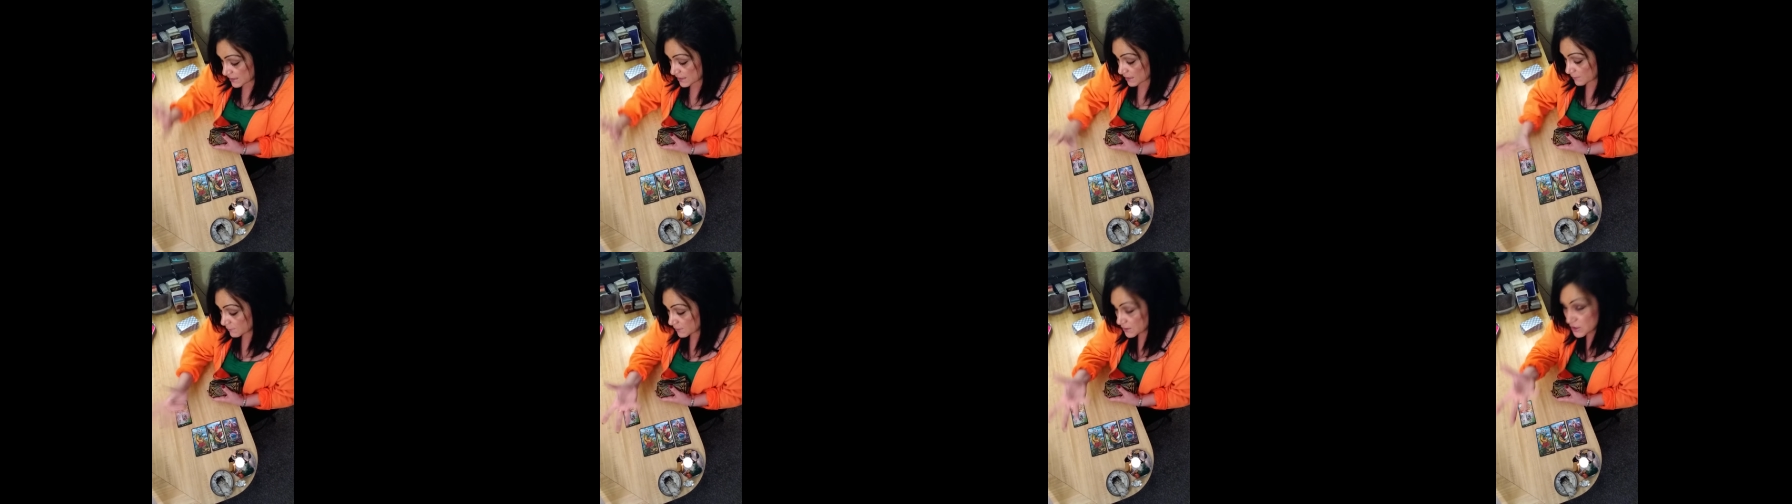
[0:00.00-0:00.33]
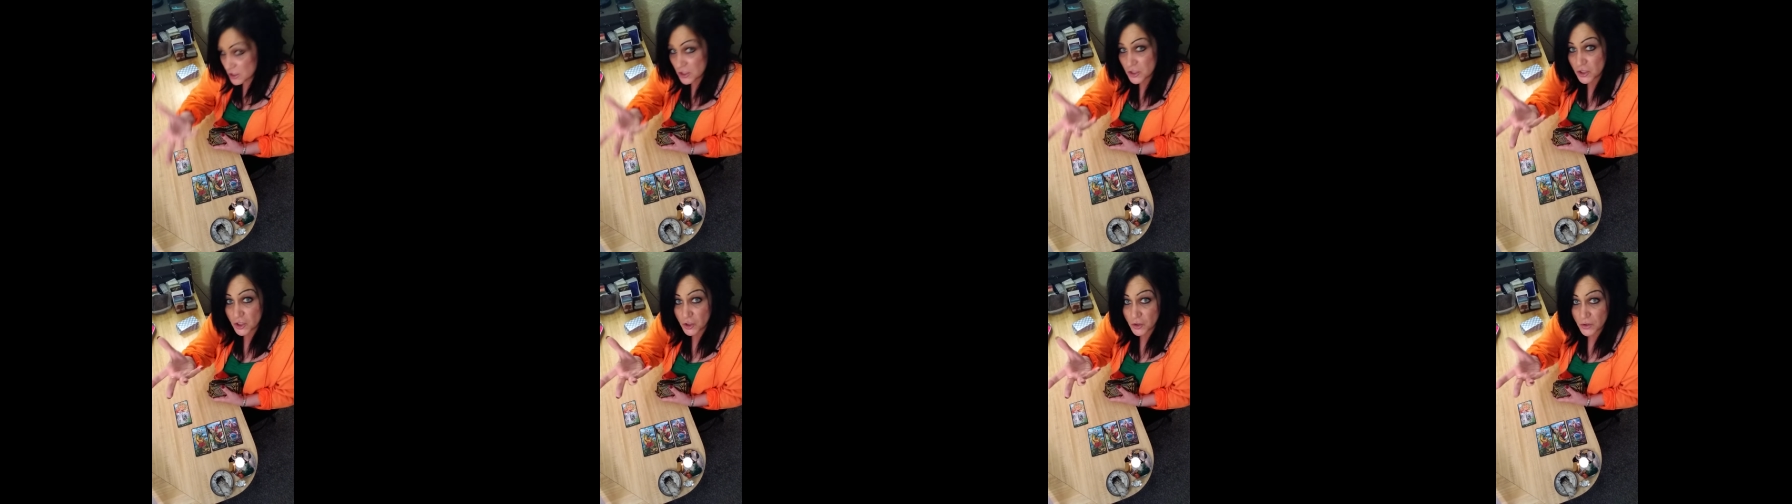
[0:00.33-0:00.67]
something
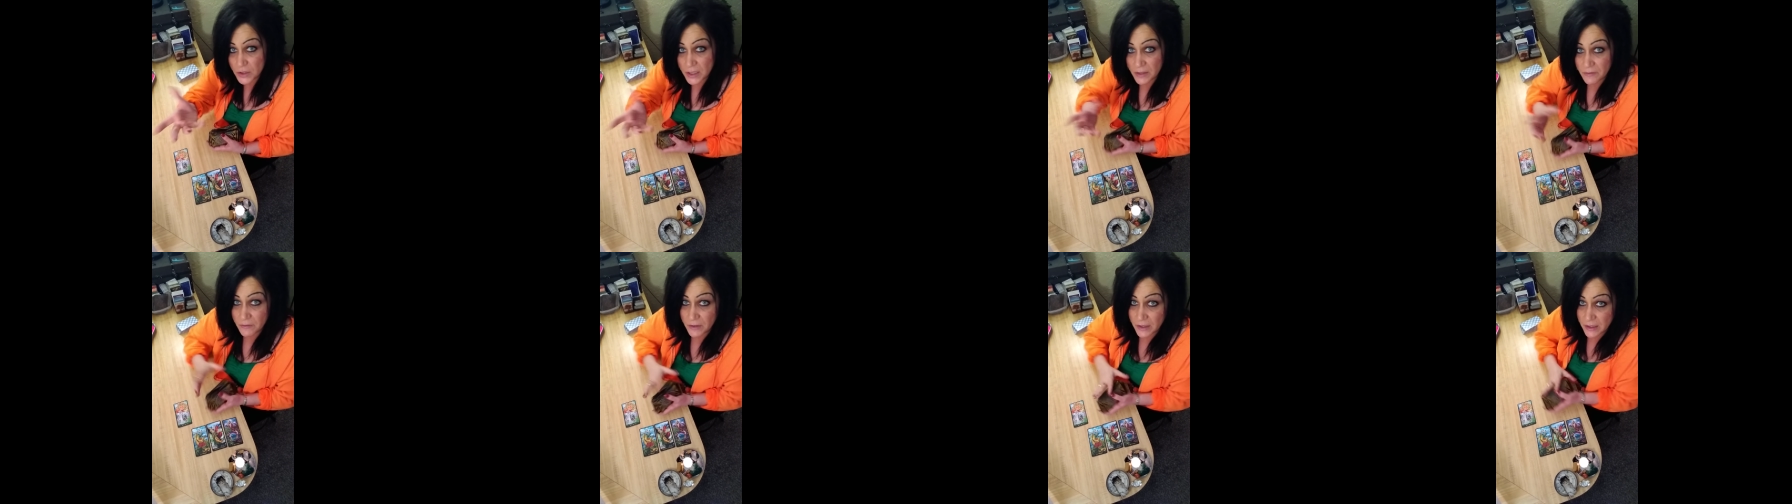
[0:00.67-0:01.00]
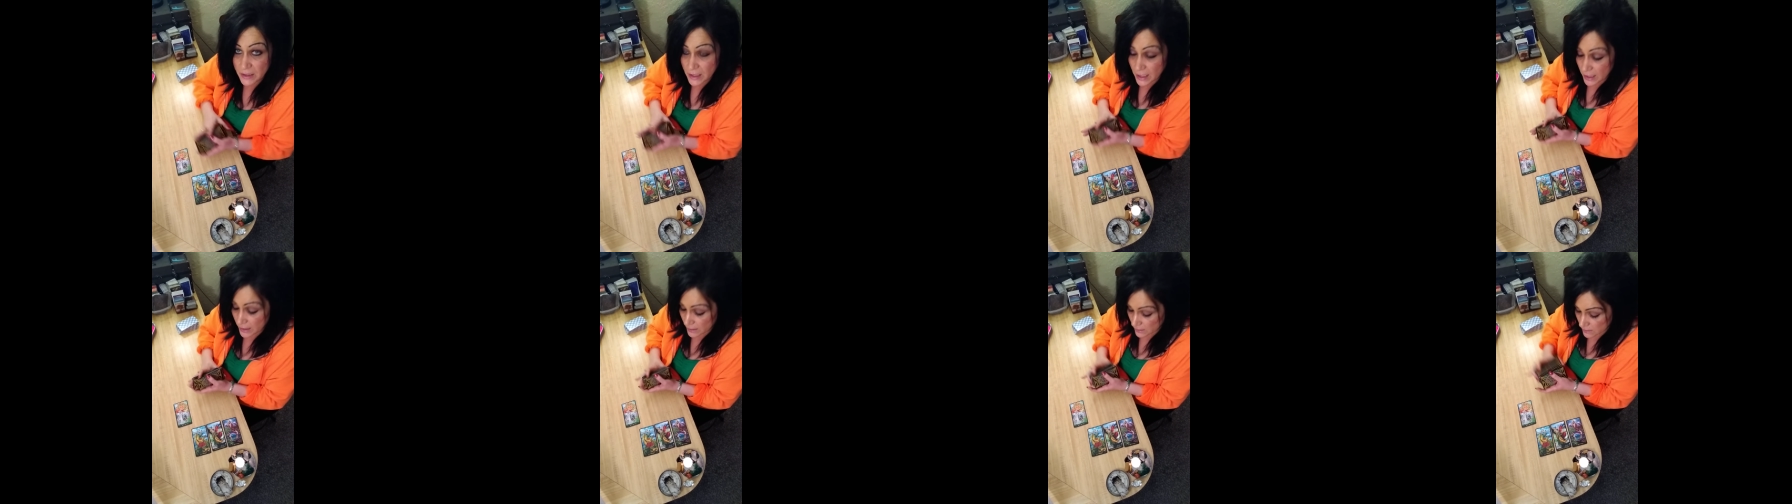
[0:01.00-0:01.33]
and just turned
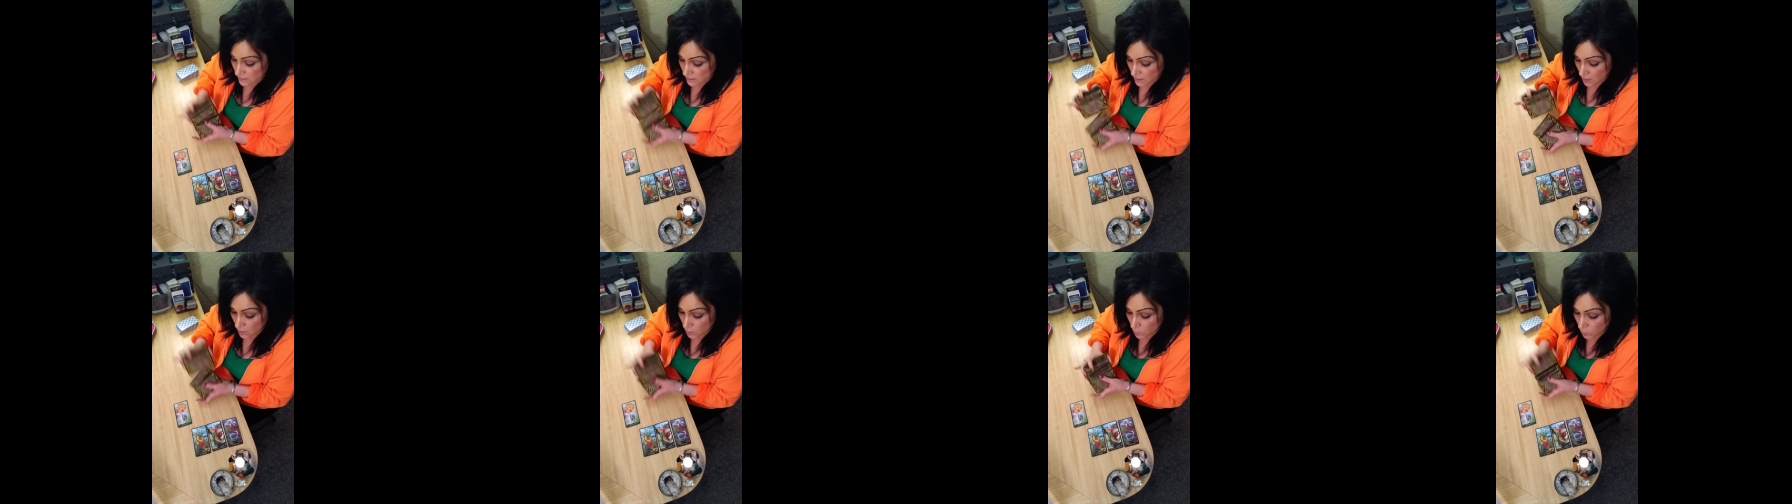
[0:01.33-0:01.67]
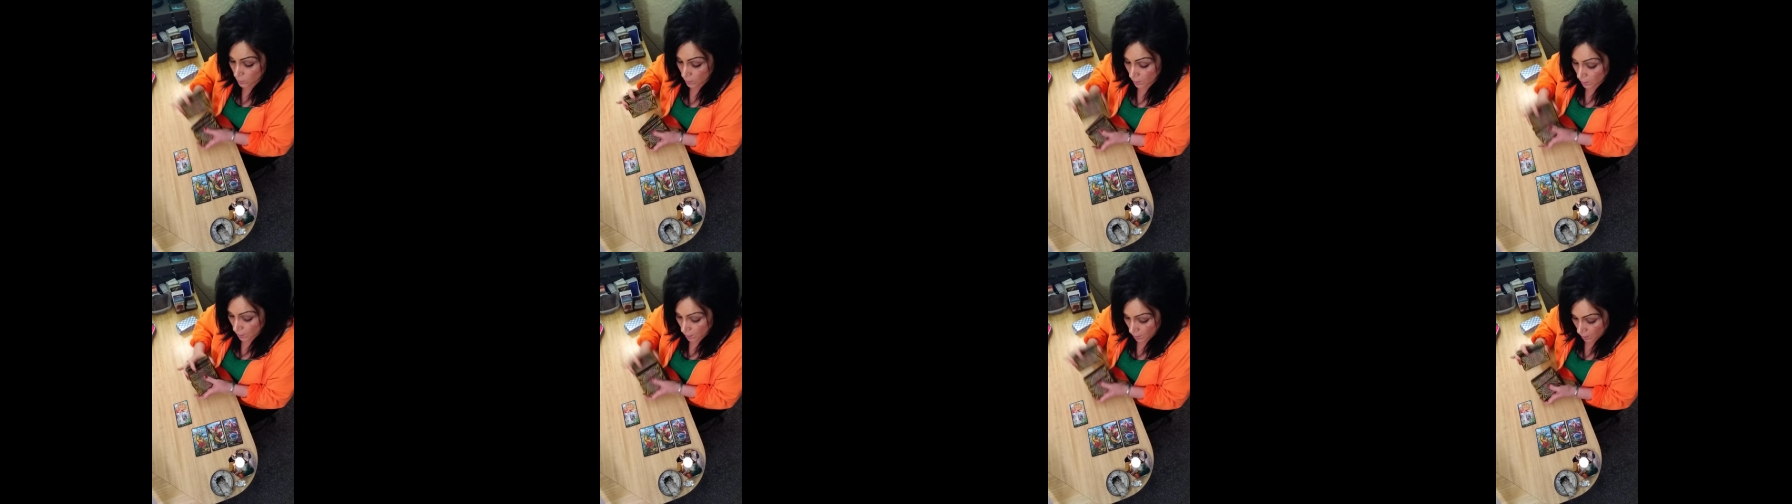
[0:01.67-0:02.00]
everything.
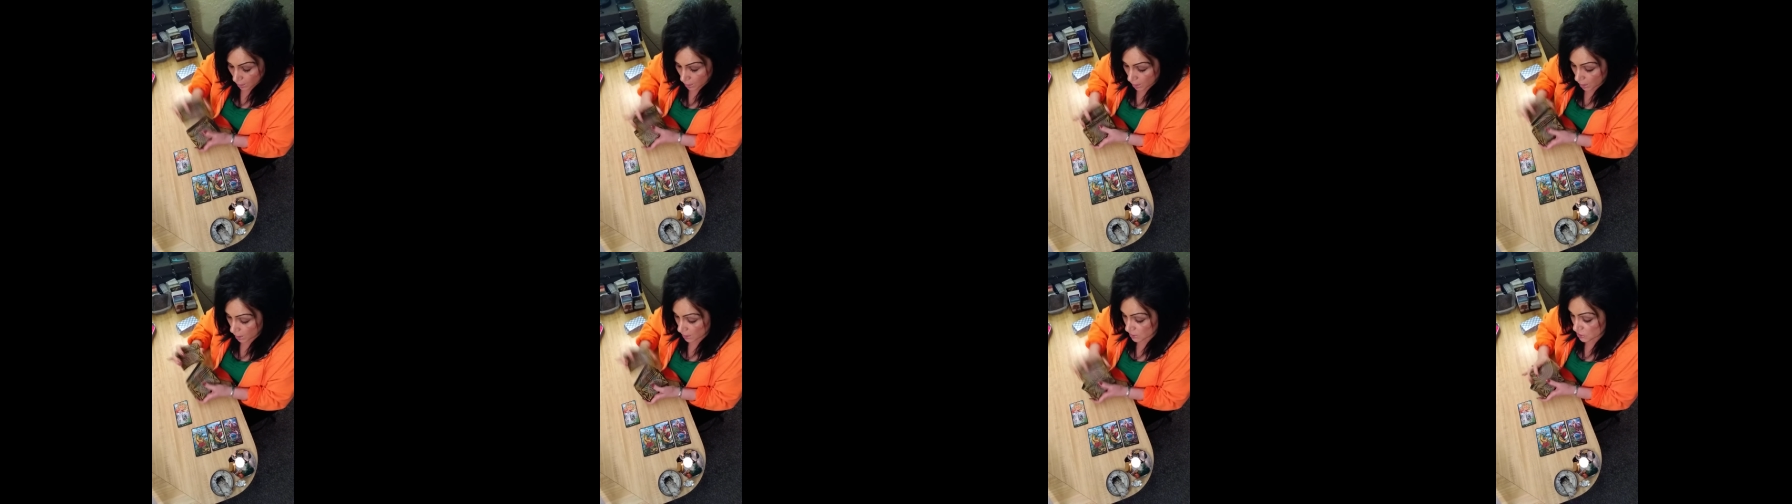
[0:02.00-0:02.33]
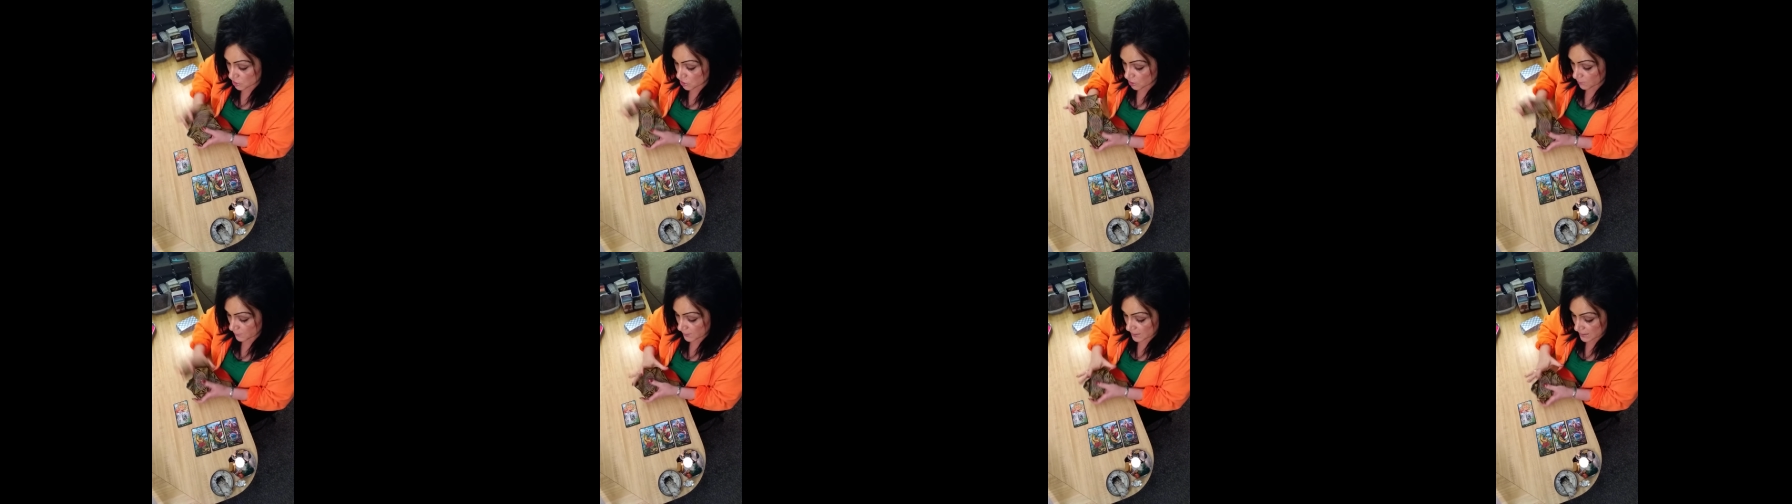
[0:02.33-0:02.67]
So uh,
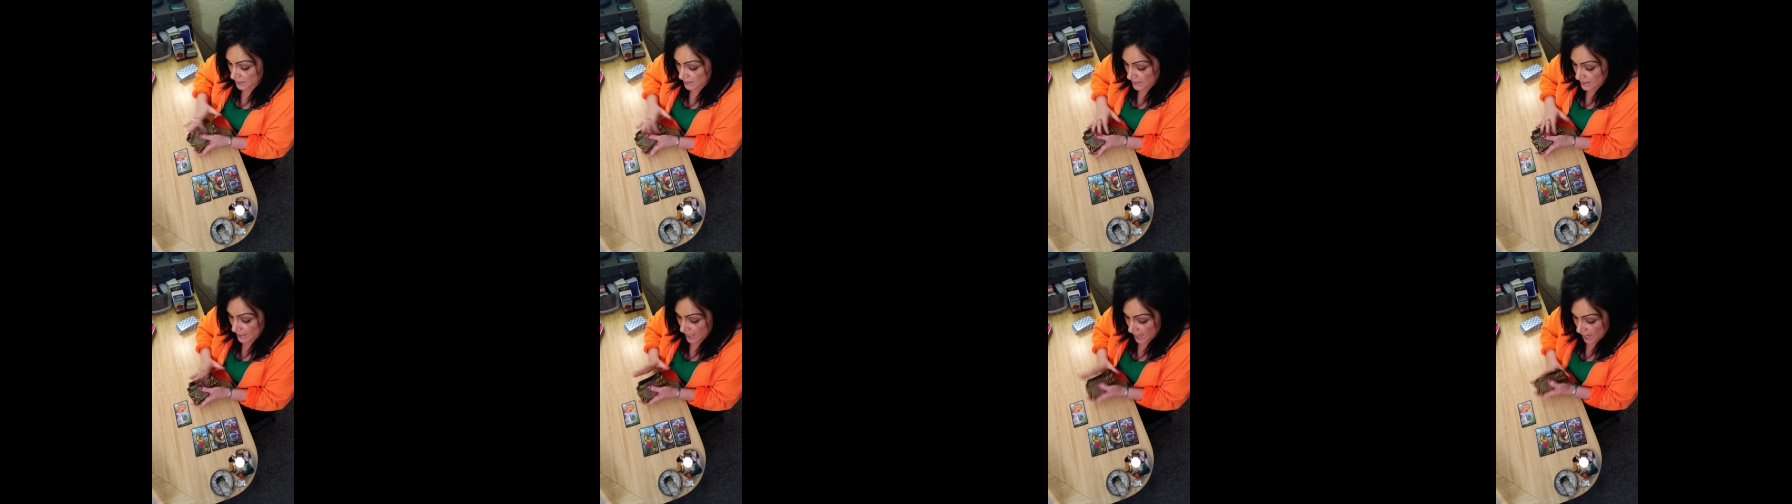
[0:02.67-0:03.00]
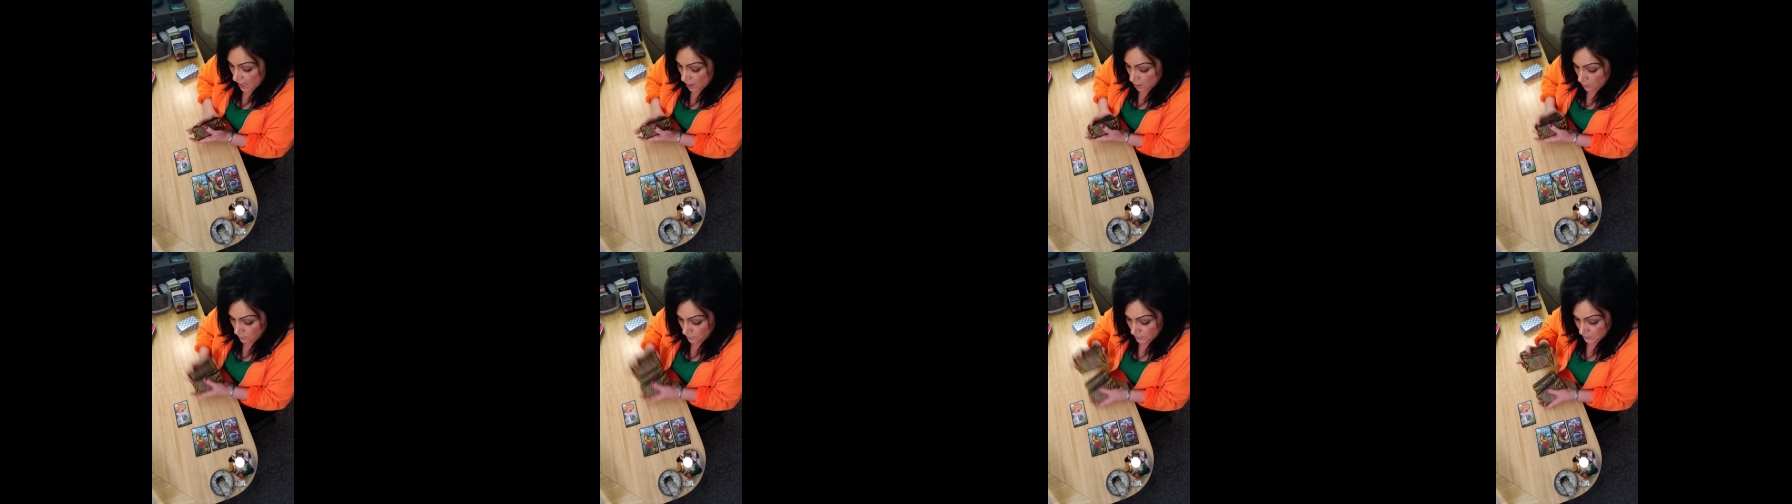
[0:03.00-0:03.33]
show me the
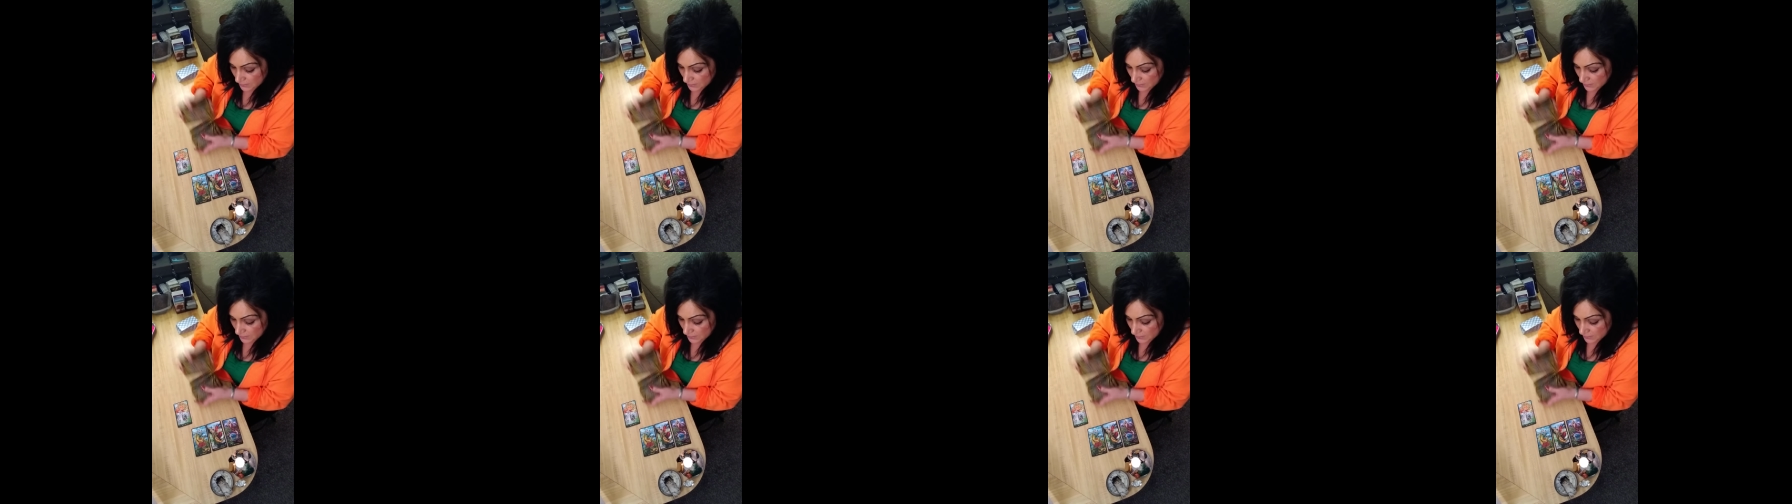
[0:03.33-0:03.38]
now,